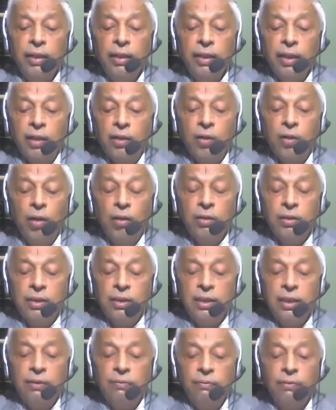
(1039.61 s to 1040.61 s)
a
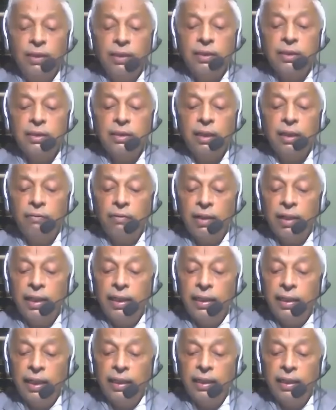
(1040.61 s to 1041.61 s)
consequence never
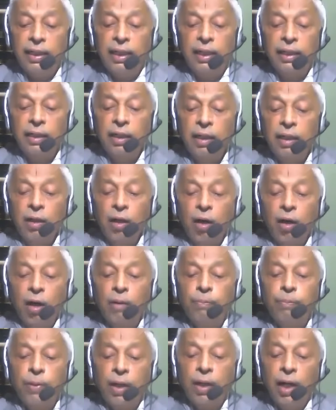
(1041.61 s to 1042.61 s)
intended
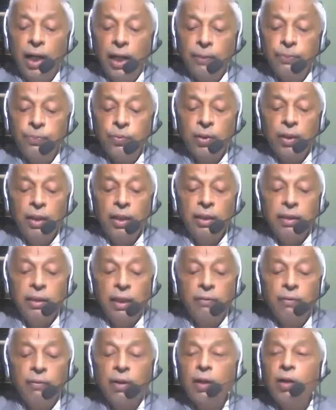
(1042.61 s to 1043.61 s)
or perhaps
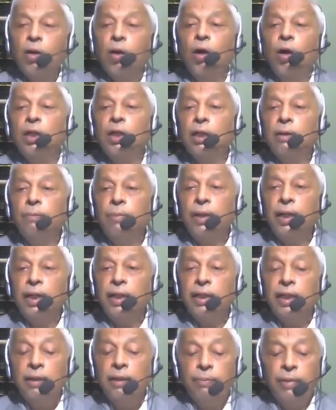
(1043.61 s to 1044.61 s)
never
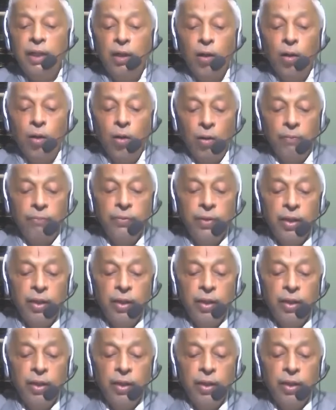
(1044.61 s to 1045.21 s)
contemplated by law.